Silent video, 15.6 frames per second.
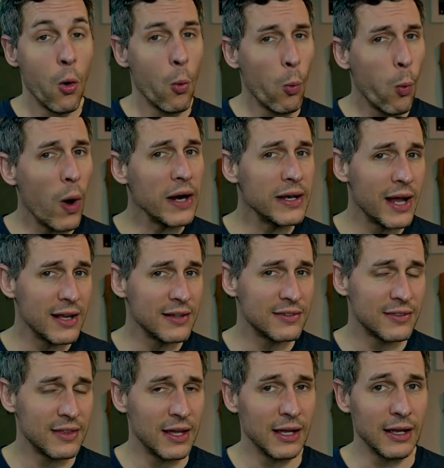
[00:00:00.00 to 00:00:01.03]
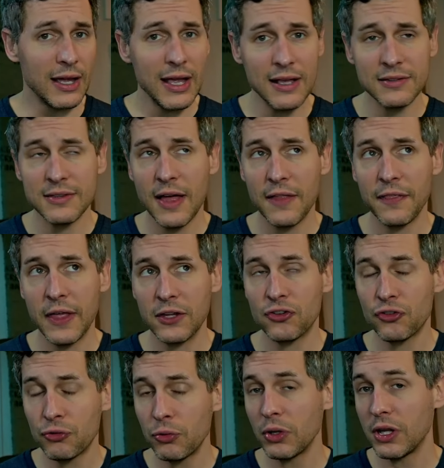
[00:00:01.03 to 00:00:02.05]
One nice thing is that they
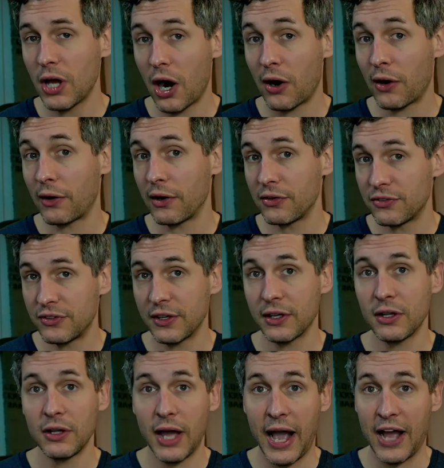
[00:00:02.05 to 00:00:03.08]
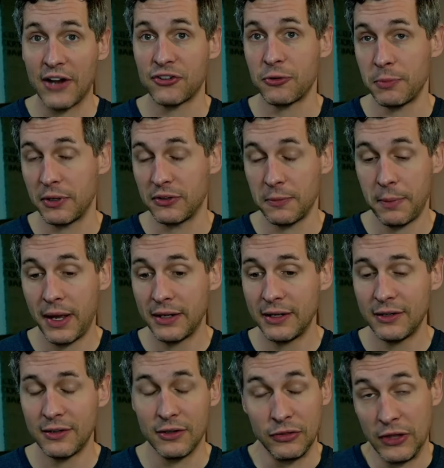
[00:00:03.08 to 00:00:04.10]
truly are single attribute
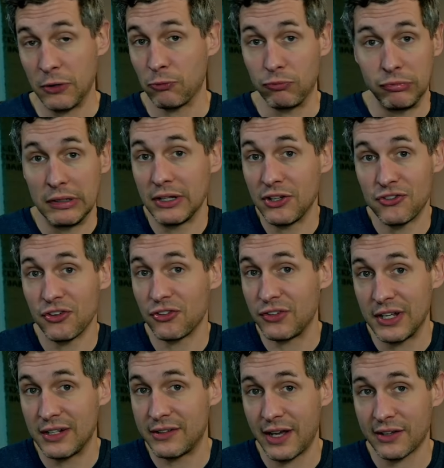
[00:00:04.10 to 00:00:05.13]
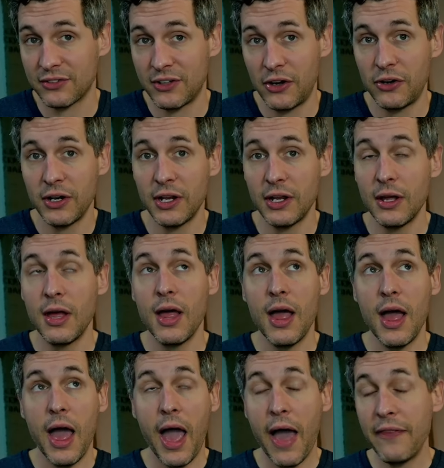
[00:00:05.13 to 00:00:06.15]
dependent. They really just need dexterity,
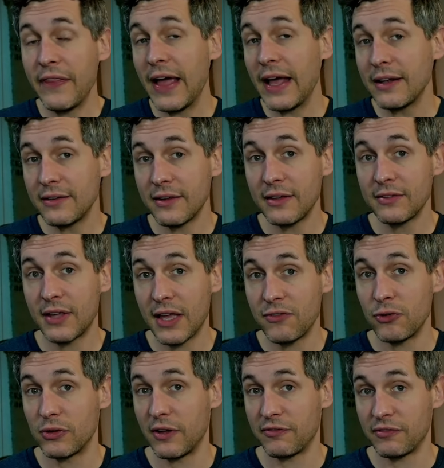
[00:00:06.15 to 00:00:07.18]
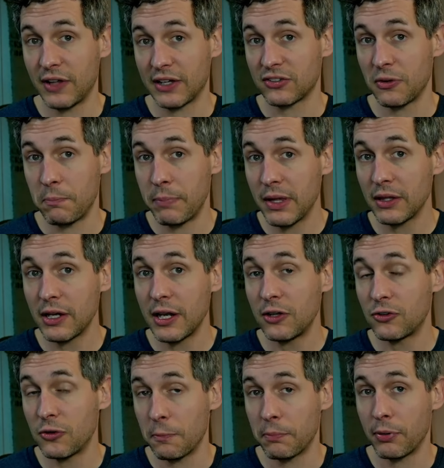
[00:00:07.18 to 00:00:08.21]
and that does give you the flexibility
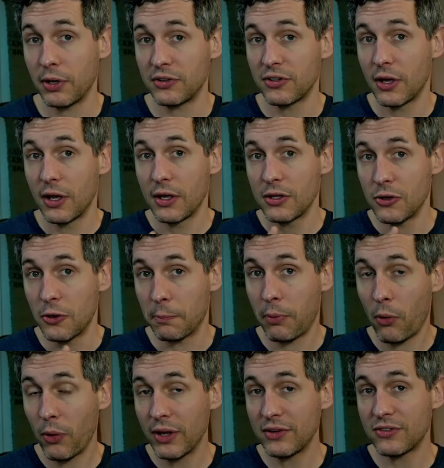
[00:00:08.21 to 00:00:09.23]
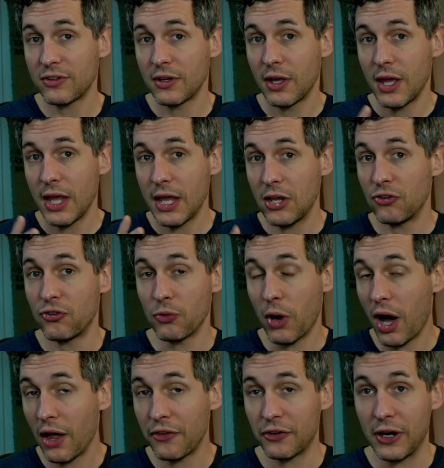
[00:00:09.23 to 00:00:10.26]
to put your points into
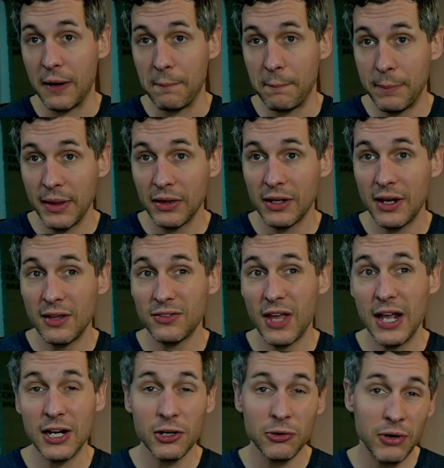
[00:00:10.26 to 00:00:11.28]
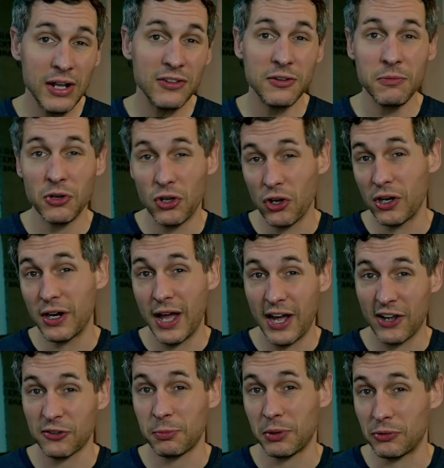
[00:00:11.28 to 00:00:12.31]
other abilities and create some good
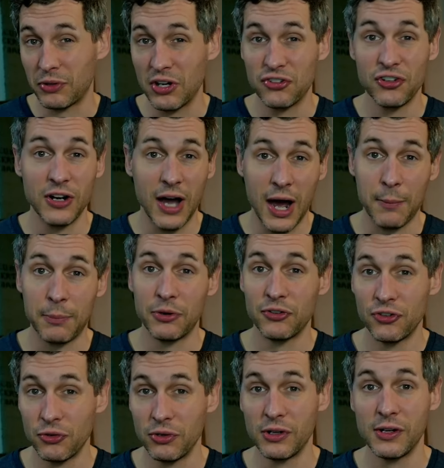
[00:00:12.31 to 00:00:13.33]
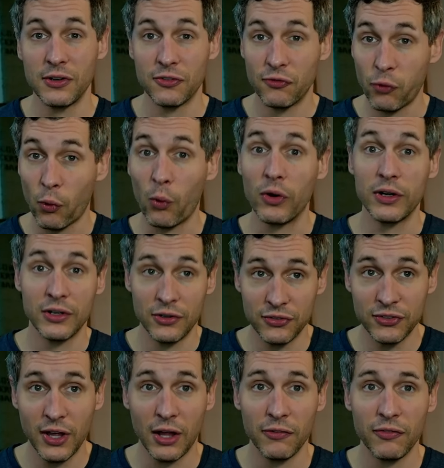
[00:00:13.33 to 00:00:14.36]
exploration opportunities for
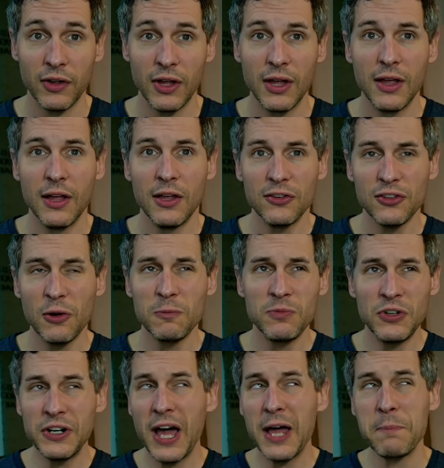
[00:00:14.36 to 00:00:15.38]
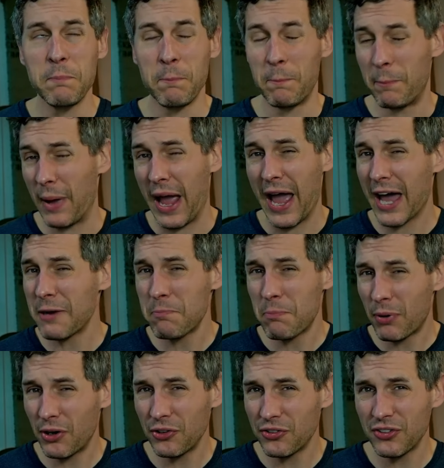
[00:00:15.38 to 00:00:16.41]
yourself. So they're not bad
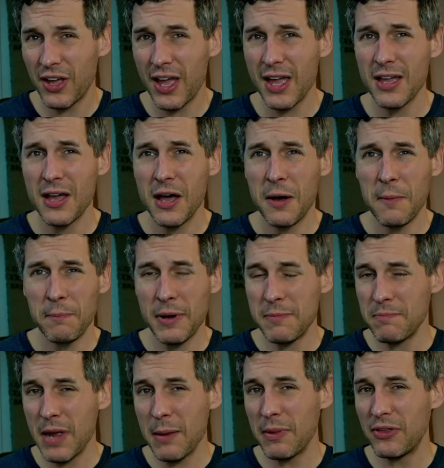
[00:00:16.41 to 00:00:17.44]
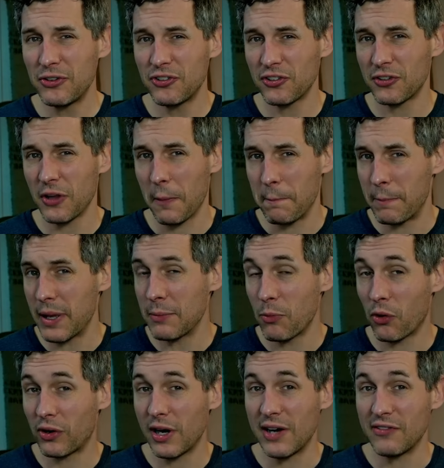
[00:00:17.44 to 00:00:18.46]
per se, but maybe they're just a bit
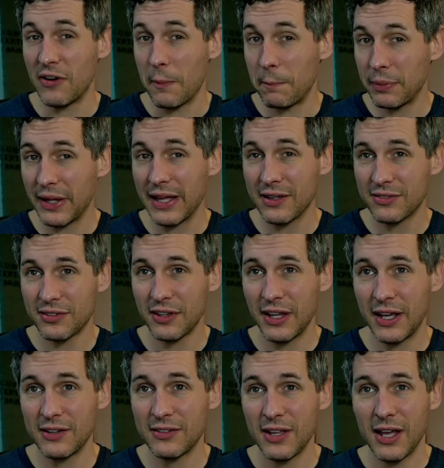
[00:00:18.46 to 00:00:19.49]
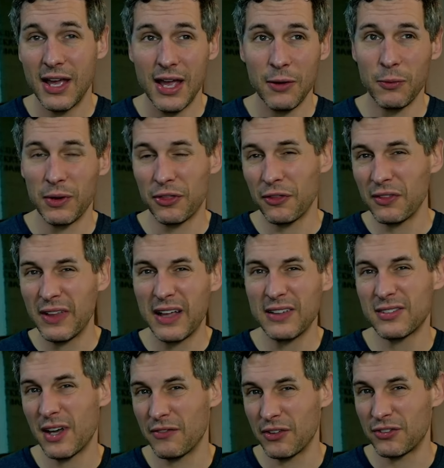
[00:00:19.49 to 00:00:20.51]
more of a blank slate with
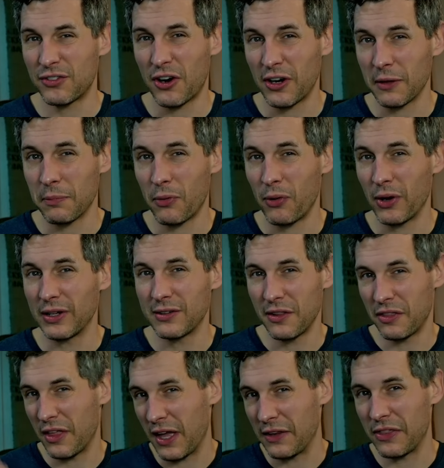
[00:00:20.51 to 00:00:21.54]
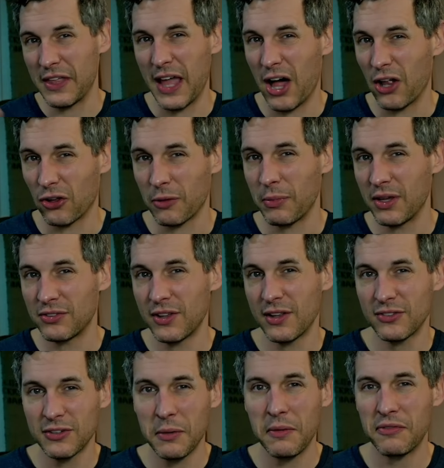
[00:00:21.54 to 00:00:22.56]
less of a starting point than the Alchemist
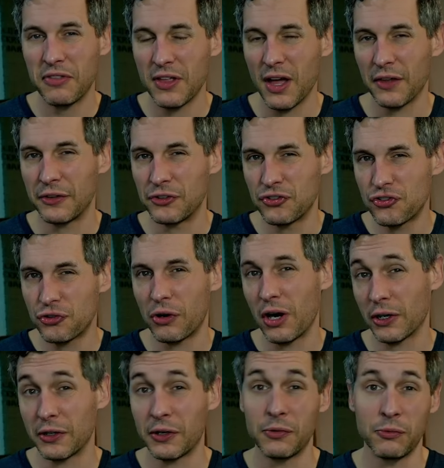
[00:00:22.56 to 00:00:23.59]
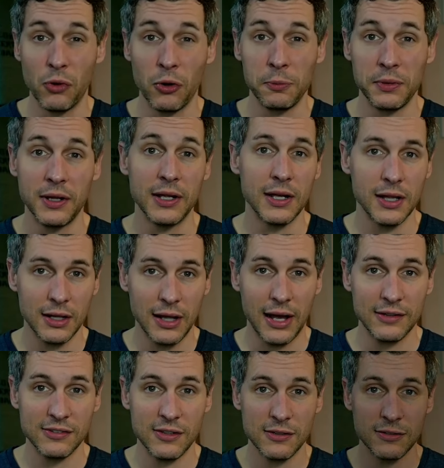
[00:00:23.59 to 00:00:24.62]
and some of the other stronger roleplay
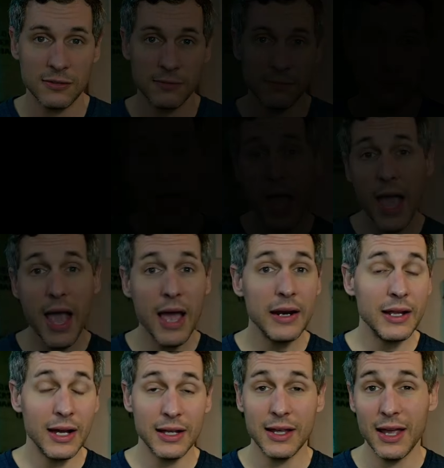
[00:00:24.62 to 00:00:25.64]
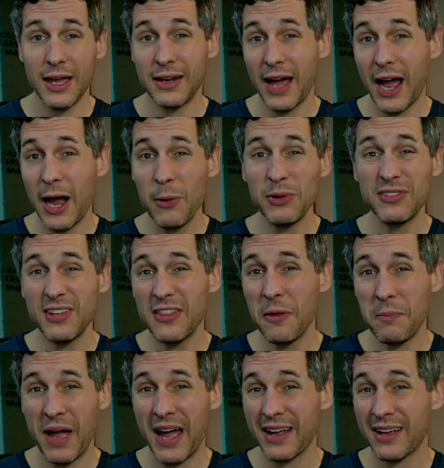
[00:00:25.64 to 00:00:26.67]
classes. And again, I would say the
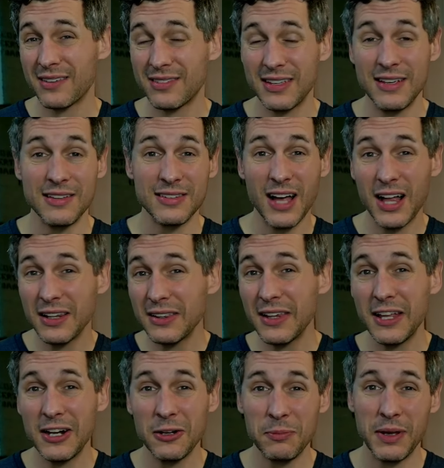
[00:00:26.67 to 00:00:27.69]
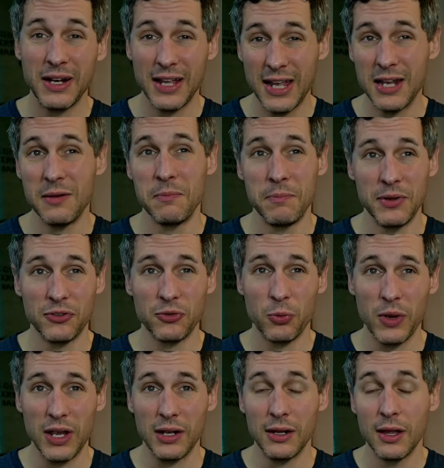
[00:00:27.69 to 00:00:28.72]
Magus is a little bit in
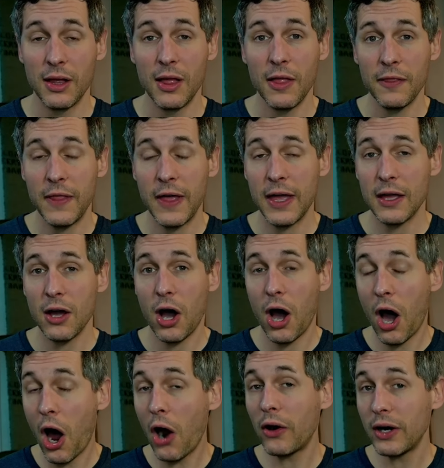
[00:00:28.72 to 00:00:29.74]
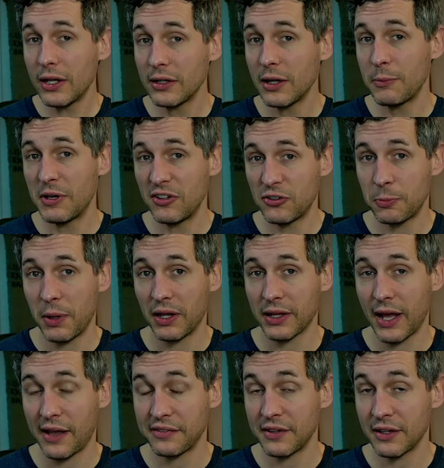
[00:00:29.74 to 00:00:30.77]
between. They are a limited
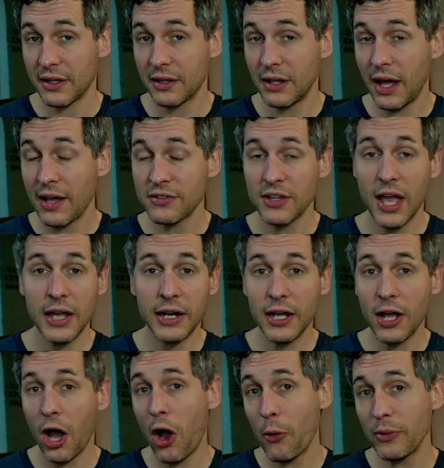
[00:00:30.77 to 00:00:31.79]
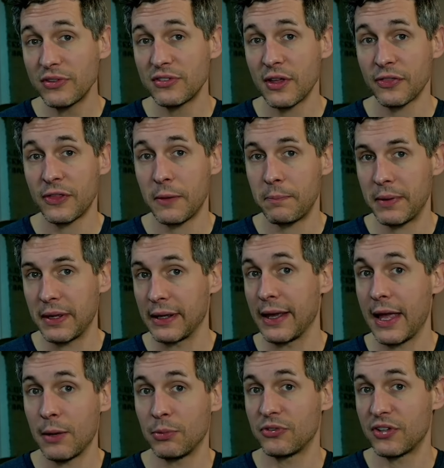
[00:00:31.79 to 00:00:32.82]
spellcasting class, and I always think that being
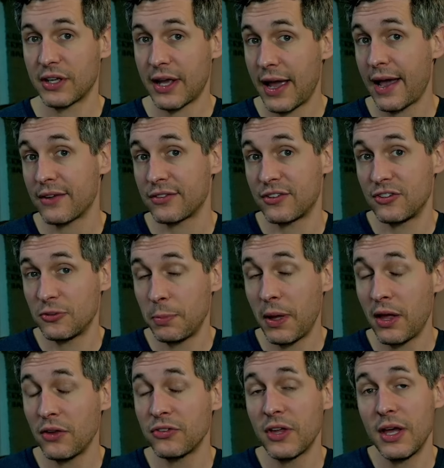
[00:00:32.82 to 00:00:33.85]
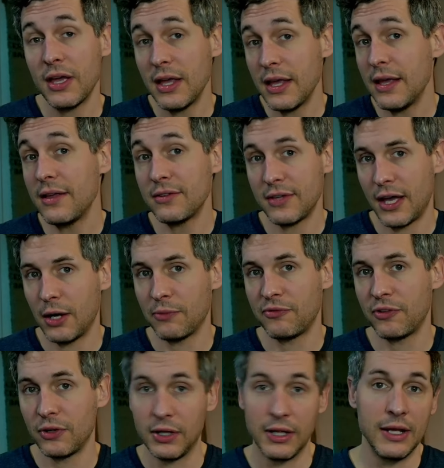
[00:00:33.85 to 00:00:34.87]
able to cast spells is
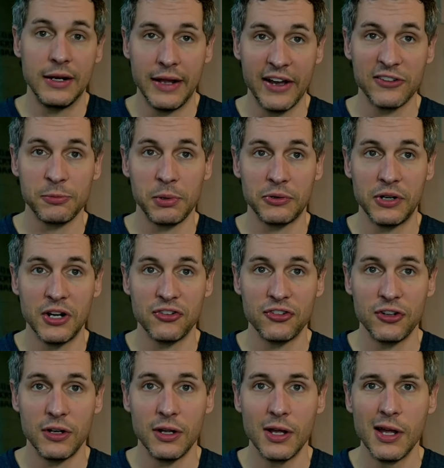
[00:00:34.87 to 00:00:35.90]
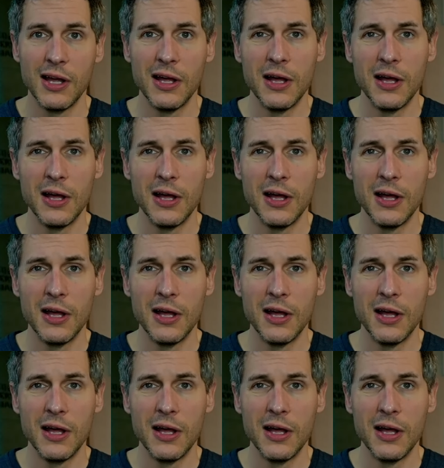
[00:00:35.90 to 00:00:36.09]
helpful in exploration.